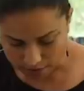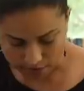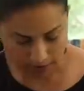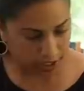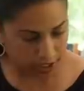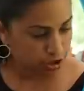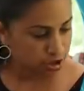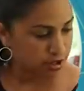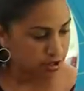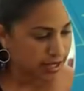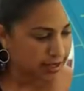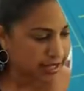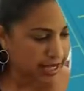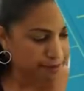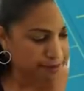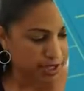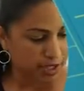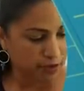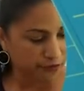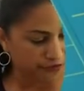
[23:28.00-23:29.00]
Make sure that
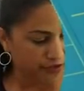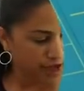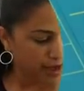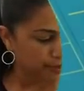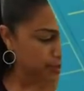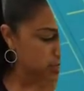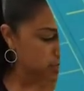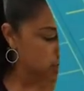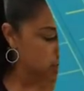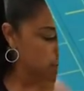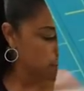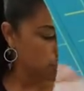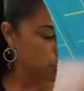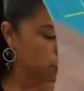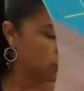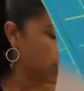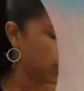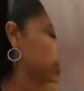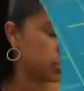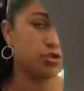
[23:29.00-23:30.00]
that middle fabric doesn't
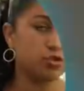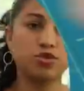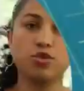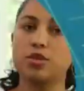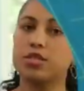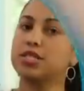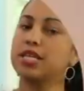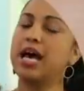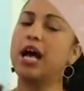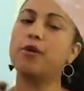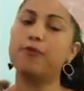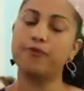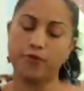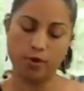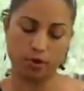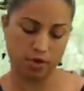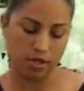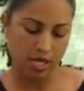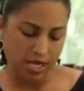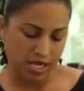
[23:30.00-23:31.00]
move on you. So it's
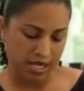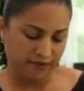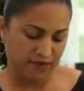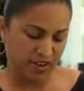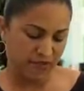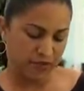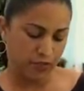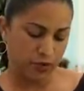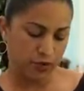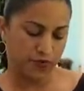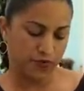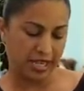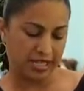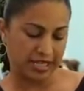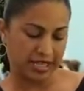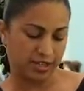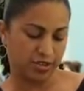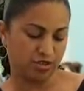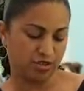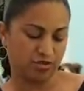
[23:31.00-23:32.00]
helpful, even if you find
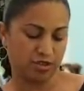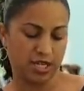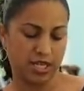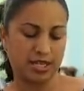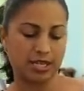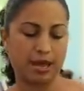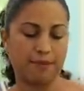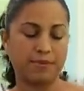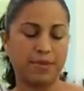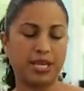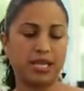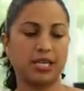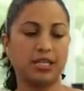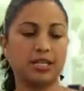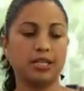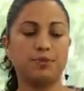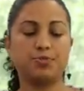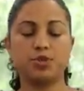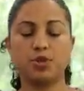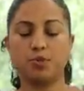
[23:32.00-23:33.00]
like you don't need that many
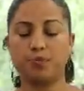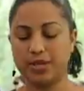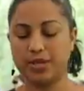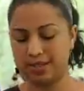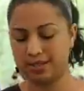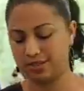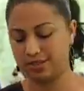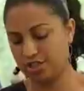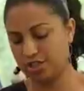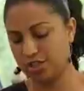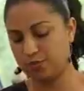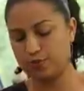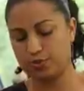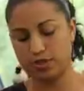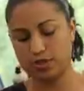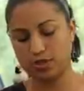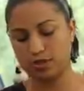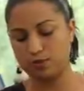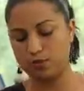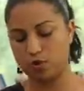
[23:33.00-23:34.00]
clips or pins, just
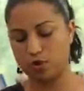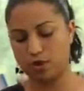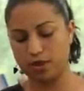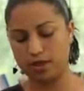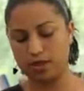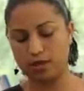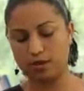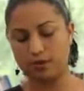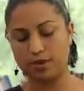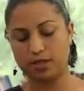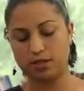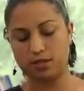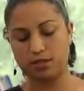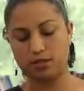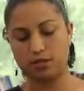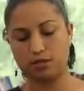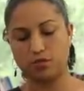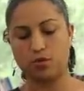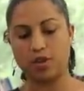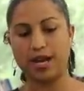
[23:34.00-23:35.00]
put some more in there because
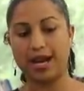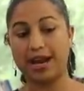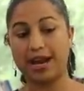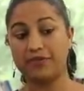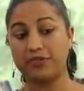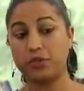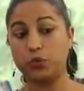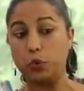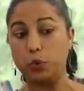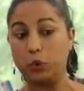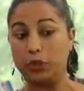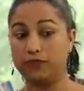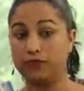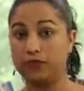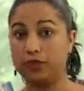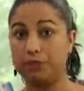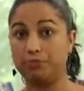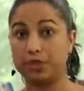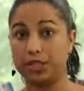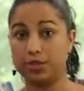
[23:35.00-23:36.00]
you don't want to have to
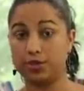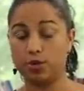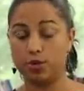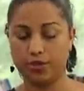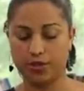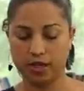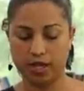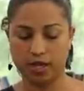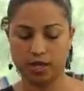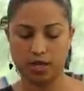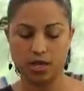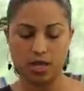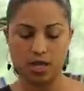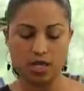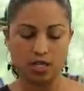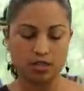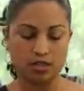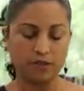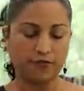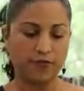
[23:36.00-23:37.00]
reflip this whole thing
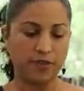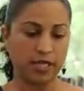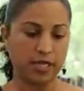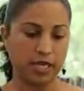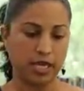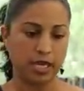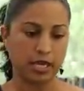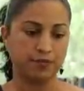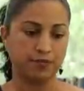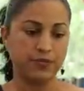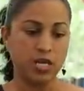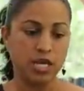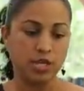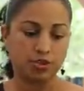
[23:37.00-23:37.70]
to fill it in.